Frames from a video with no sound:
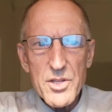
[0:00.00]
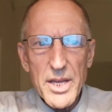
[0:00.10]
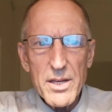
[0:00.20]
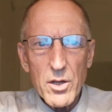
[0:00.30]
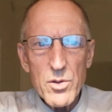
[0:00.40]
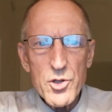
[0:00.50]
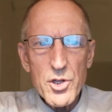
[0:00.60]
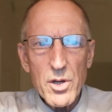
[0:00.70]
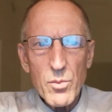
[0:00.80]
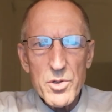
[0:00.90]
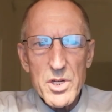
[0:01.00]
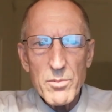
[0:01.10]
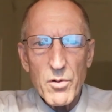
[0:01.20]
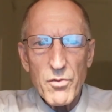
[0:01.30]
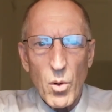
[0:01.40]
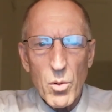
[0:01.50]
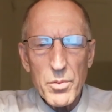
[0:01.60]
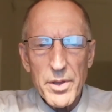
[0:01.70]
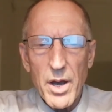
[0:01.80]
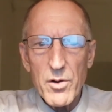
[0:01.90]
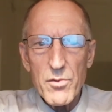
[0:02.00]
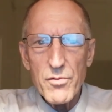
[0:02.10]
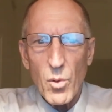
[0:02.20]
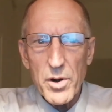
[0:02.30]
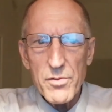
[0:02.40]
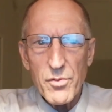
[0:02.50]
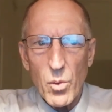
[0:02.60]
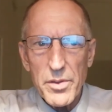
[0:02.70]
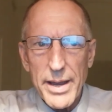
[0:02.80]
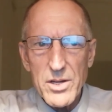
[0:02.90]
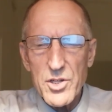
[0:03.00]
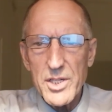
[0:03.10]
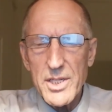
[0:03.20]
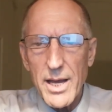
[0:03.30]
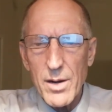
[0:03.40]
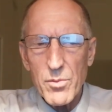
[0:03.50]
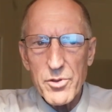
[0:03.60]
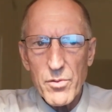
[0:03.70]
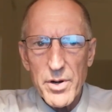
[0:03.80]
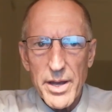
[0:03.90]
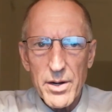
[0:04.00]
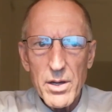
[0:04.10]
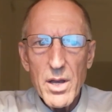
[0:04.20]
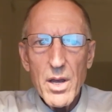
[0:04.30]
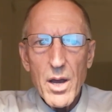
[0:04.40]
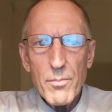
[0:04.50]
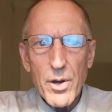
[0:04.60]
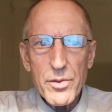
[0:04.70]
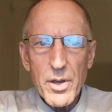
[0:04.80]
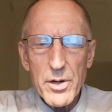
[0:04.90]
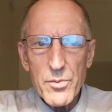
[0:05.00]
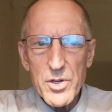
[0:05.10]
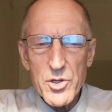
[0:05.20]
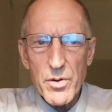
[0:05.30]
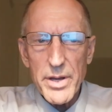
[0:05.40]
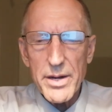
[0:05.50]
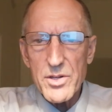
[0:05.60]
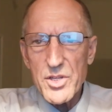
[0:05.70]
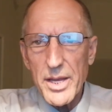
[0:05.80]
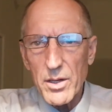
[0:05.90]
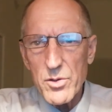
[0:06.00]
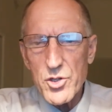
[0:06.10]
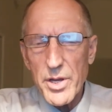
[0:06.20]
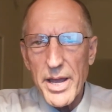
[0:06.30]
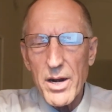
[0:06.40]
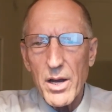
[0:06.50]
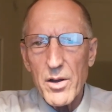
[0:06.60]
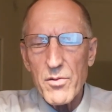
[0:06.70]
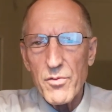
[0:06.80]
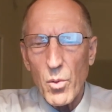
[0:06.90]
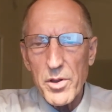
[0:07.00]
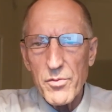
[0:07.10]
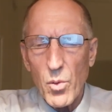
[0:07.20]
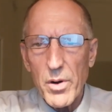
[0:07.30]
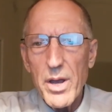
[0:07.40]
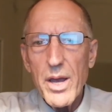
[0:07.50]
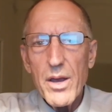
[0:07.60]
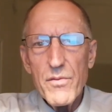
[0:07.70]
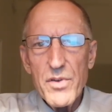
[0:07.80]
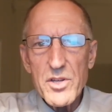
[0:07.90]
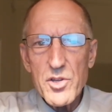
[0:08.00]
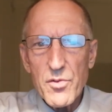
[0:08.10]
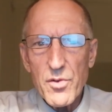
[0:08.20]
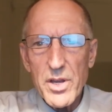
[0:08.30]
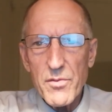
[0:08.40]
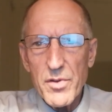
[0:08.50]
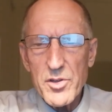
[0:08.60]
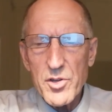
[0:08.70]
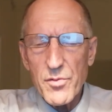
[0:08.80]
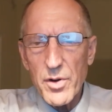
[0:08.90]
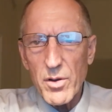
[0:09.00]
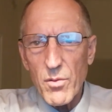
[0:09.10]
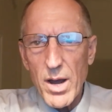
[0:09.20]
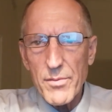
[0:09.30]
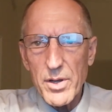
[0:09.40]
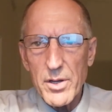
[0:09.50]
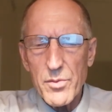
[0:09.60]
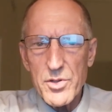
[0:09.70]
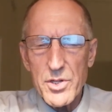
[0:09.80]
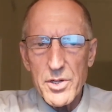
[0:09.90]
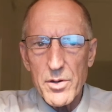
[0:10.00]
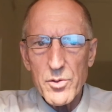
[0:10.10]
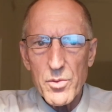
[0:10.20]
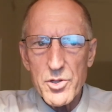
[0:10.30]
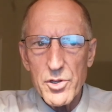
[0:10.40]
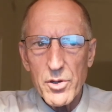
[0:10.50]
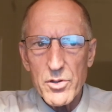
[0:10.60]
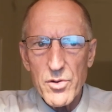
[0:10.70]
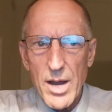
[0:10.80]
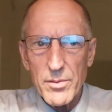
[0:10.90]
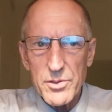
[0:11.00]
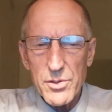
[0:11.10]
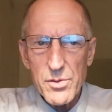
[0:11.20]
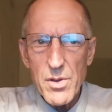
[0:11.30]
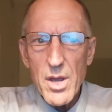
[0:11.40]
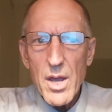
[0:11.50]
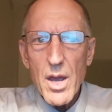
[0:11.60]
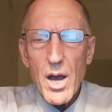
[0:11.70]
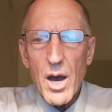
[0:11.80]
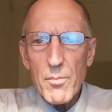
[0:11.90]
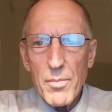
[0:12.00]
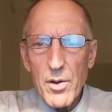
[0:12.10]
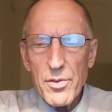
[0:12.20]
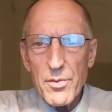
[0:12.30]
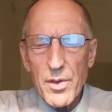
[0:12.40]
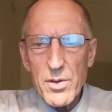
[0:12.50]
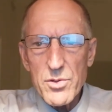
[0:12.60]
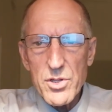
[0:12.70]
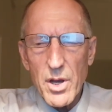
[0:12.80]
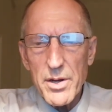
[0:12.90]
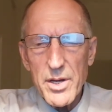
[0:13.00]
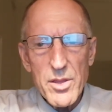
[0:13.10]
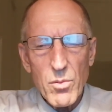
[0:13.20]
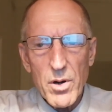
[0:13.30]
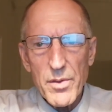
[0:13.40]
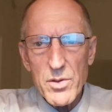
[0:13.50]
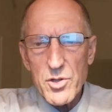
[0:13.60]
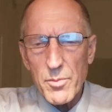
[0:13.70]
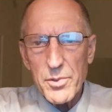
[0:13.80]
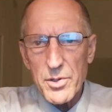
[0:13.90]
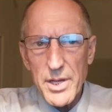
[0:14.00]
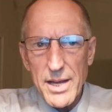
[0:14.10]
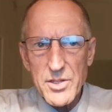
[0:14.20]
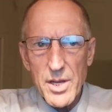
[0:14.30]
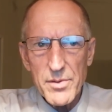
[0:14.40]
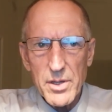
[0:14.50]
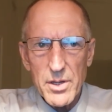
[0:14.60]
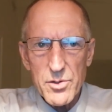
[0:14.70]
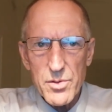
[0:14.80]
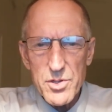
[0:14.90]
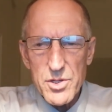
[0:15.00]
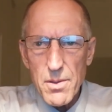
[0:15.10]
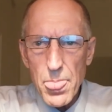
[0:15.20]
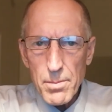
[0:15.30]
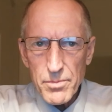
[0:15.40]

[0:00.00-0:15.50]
St. Lucia was number 4 with 144. They actually tied with Grenada. Both countries, Grenada and St. Lucia, had 144 visa-free and visa-free on arrival countries and territories that you could travel to. Both of those, neither one of those are pure tax haven countries.